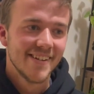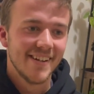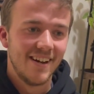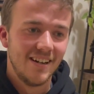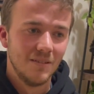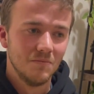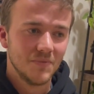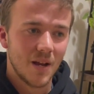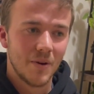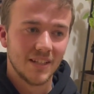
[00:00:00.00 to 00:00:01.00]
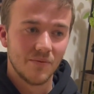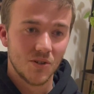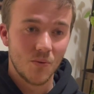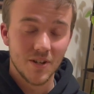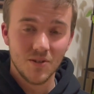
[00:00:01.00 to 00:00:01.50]
I bought that for
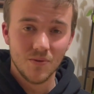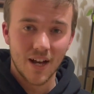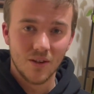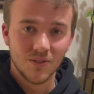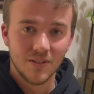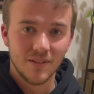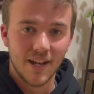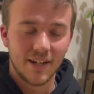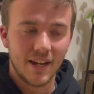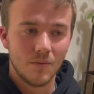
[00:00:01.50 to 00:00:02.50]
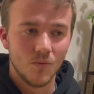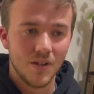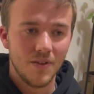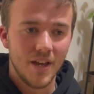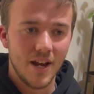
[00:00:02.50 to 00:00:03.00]
$22,000. That came
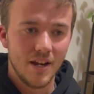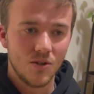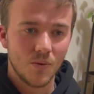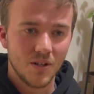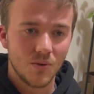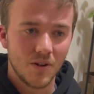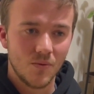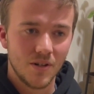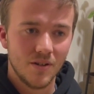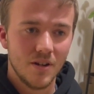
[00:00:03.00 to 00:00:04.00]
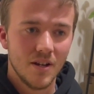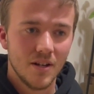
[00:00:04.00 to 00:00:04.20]
with a 2021